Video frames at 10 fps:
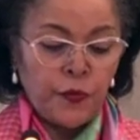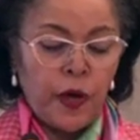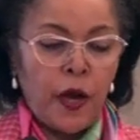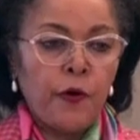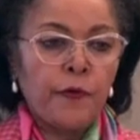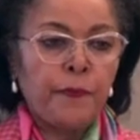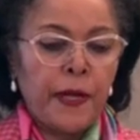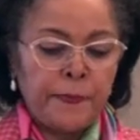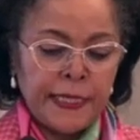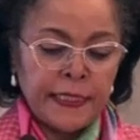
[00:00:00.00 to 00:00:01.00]
our
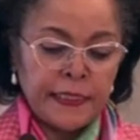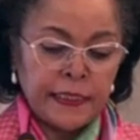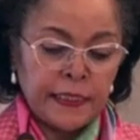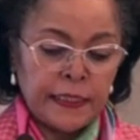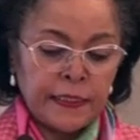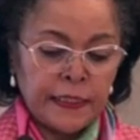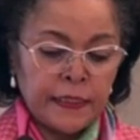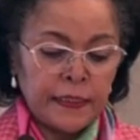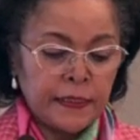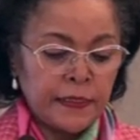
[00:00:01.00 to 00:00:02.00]
permanent
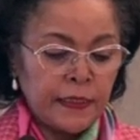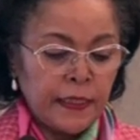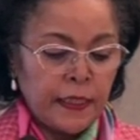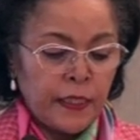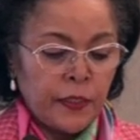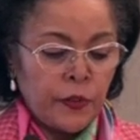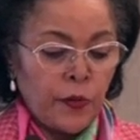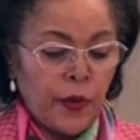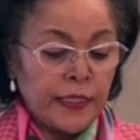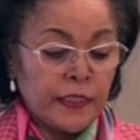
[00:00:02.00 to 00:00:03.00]
secretaries.
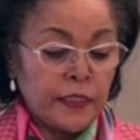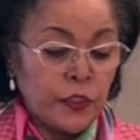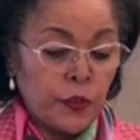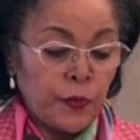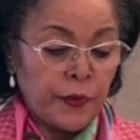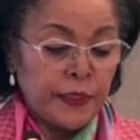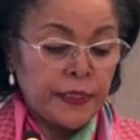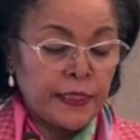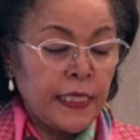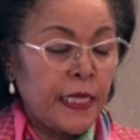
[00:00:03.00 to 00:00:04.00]
You are the
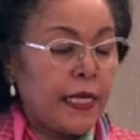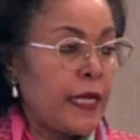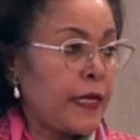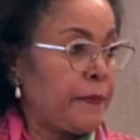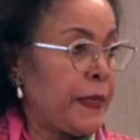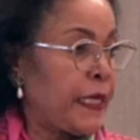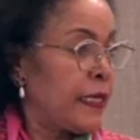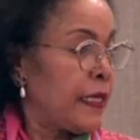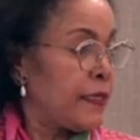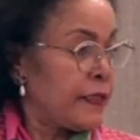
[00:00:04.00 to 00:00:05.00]
stewards, like my
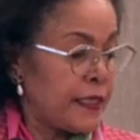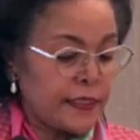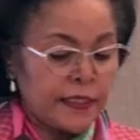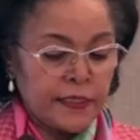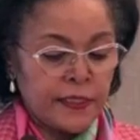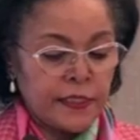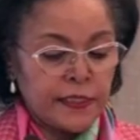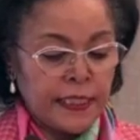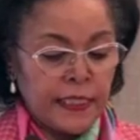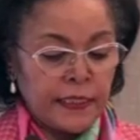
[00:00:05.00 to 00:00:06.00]
director just
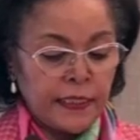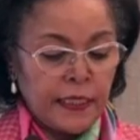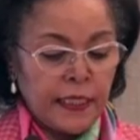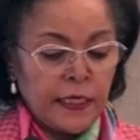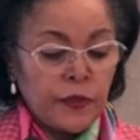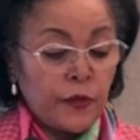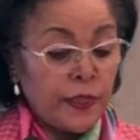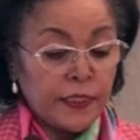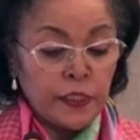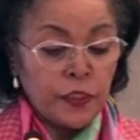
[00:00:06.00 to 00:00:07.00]
said, you
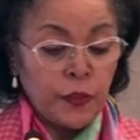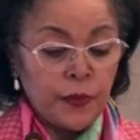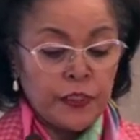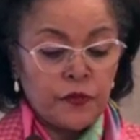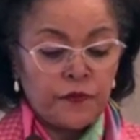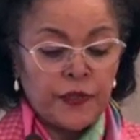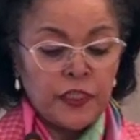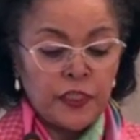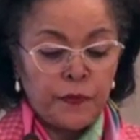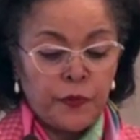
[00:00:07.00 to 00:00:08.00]
are the stewards of
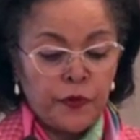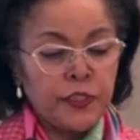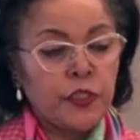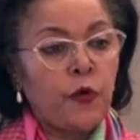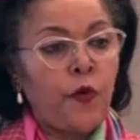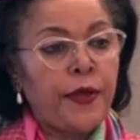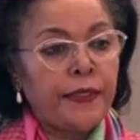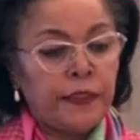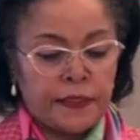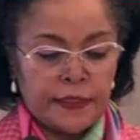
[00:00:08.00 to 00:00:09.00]
national policy
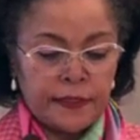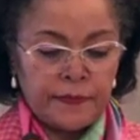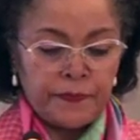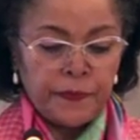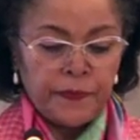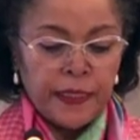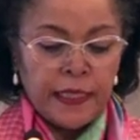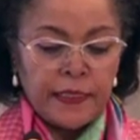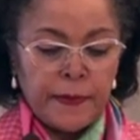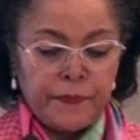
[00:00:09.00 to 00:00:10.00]
coherence,
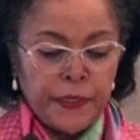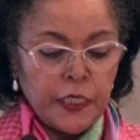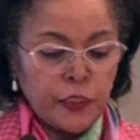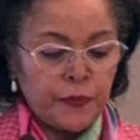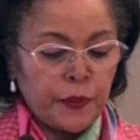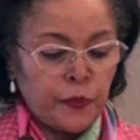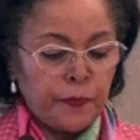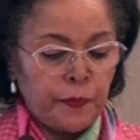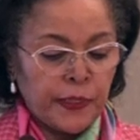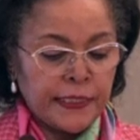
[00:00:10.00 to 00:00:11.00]
the bridge
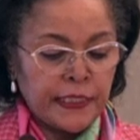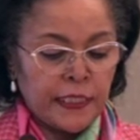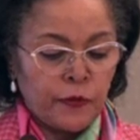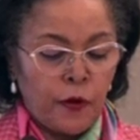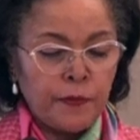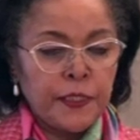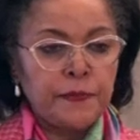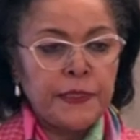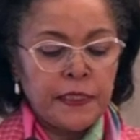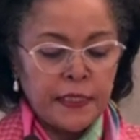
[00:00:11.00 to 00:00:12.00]
between political
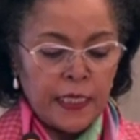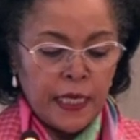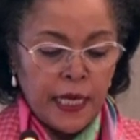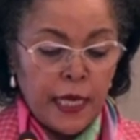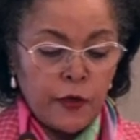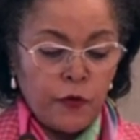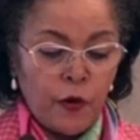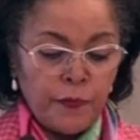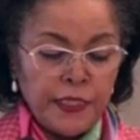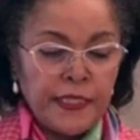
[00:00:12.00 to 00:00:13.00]
commitment and
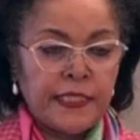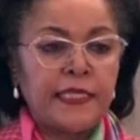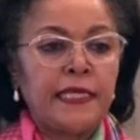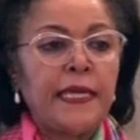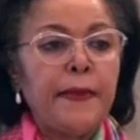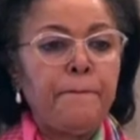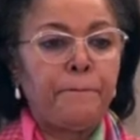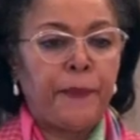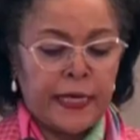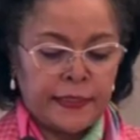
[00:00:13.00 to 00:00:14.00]
community
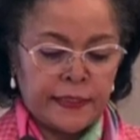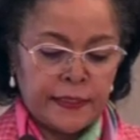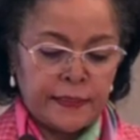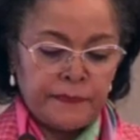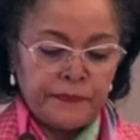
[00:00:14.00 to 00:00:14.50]
impact.